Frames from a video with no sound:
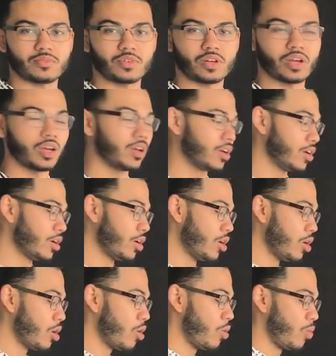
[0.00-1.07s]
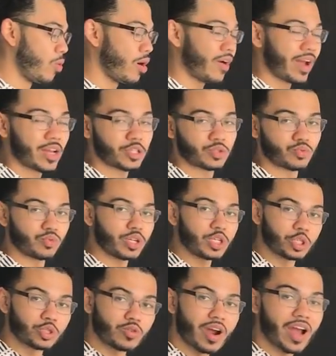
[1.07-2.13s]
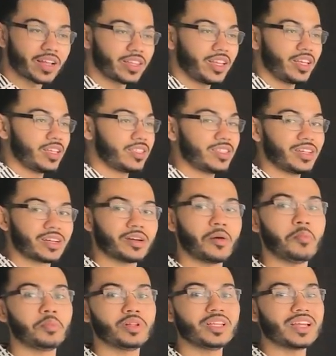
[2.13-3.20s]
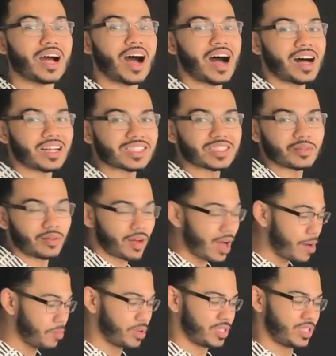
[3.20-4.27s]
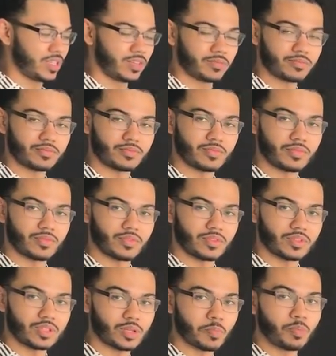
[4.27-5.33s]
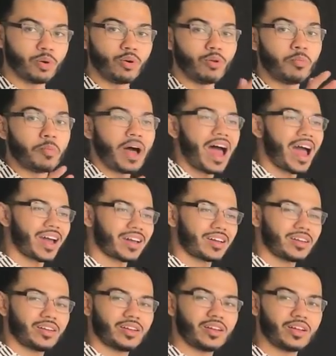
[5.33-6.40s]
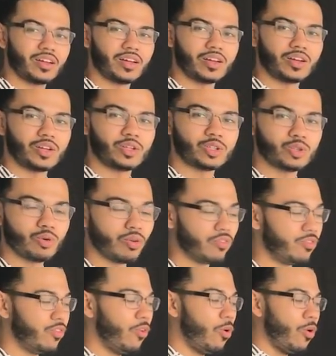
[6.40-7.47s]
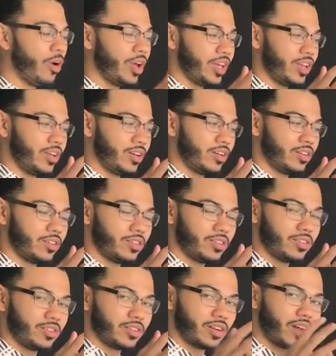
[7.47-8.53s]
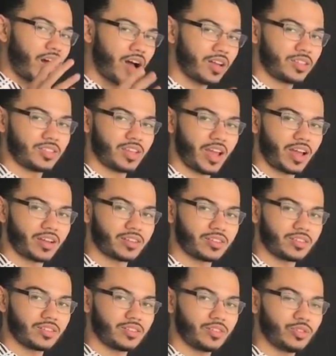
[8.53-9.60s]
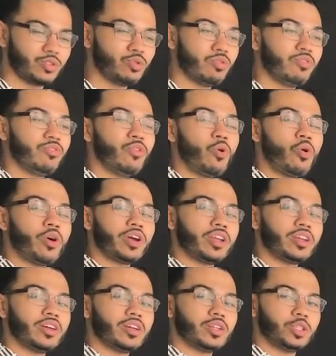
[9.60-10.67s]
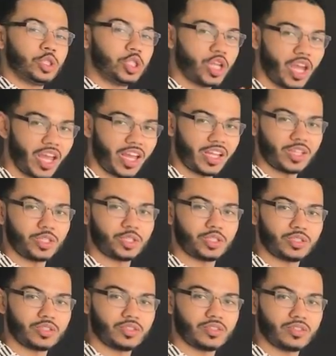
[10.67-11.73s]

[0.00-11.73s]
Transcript: Okay? Whereas retracting is the complete os- opposite to pull back, to avoid contact, to avoid change